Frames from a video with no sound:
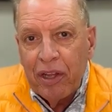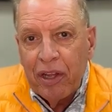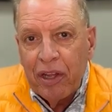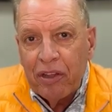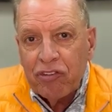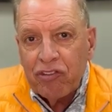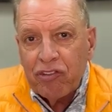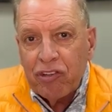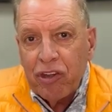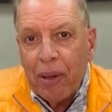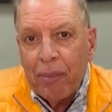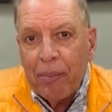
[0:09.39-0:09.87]

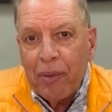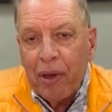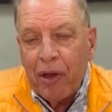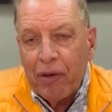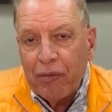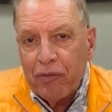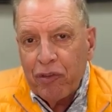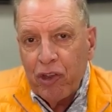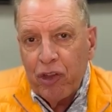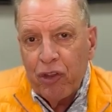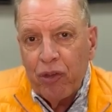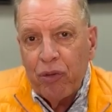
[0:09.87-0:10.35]
Some
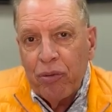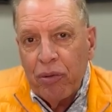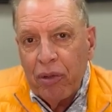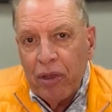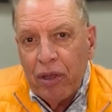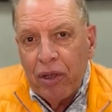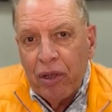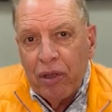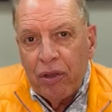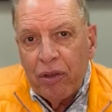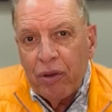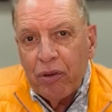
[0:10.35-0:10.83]
of you
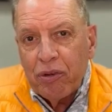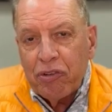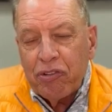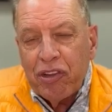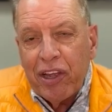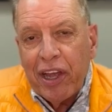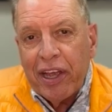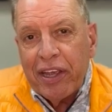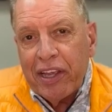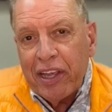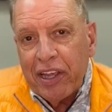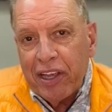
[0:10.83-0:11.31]
who are
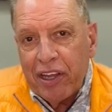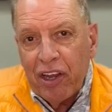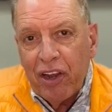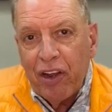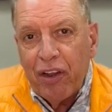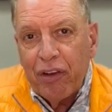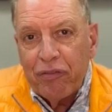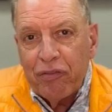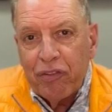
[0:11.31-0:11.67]
taking care